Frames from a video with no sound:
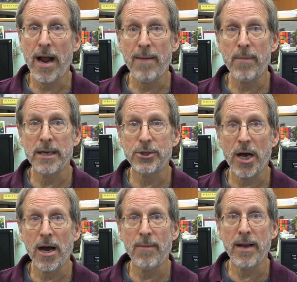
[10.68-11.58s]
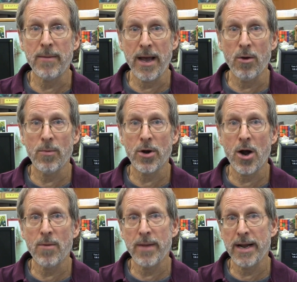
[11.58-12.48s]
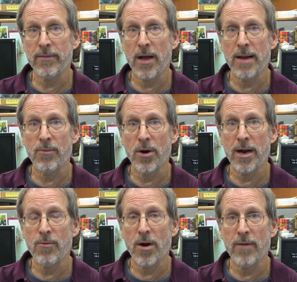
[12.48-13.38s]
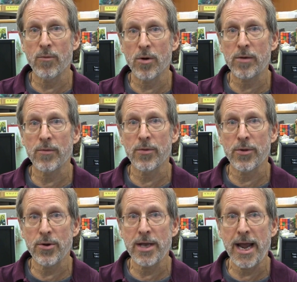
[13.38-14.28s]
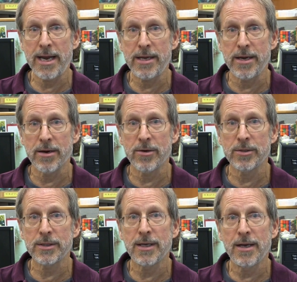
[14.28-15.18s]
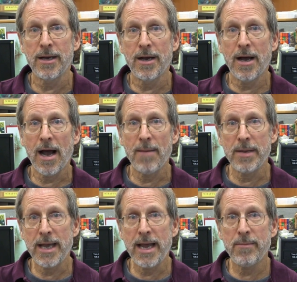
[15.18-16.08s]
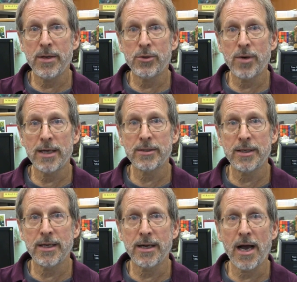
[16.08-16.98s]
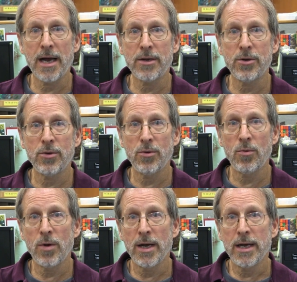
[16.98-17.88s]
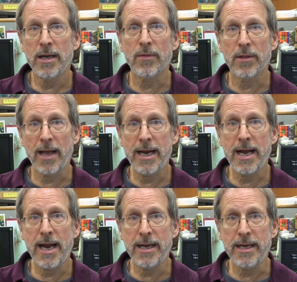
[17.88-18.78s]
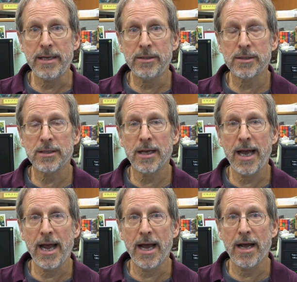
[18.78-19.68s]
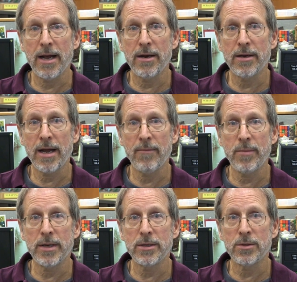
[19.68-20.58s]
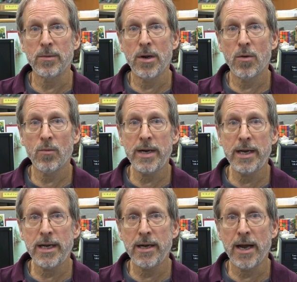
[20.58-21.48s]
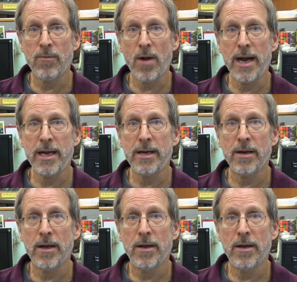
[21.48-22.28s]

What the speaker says: at my job at Albert R. Mann Library, where I've worked for 38 years. I became interested in haiku in the late 80s and have been reading and writing,